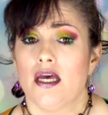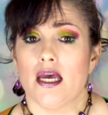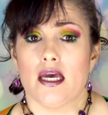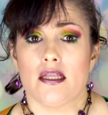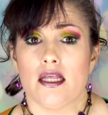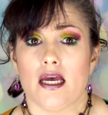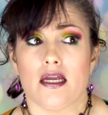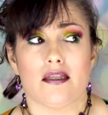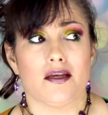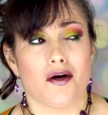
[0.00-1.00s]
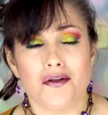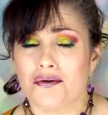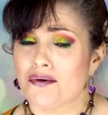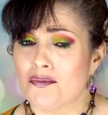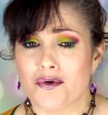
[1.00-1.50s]
and that the only
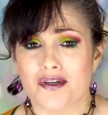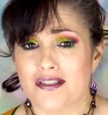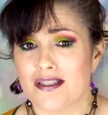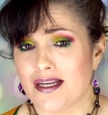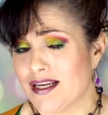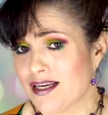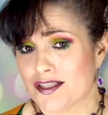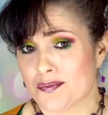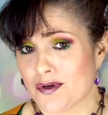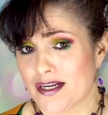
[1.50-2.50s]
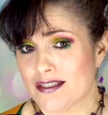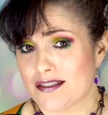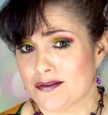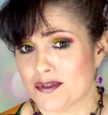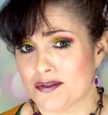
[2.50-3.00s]
remorse that he
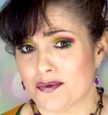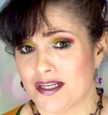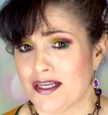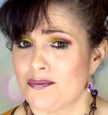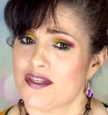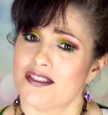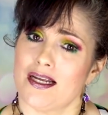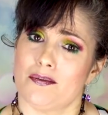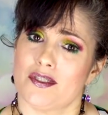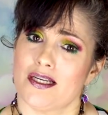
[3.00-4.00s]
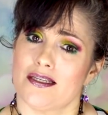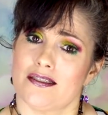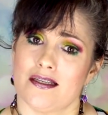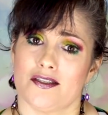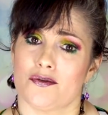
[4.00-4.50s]
expressed was when he wasn't able to get his
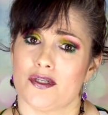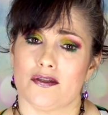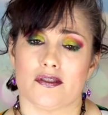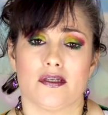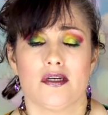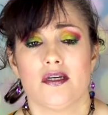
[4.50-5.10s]
sentence reduced.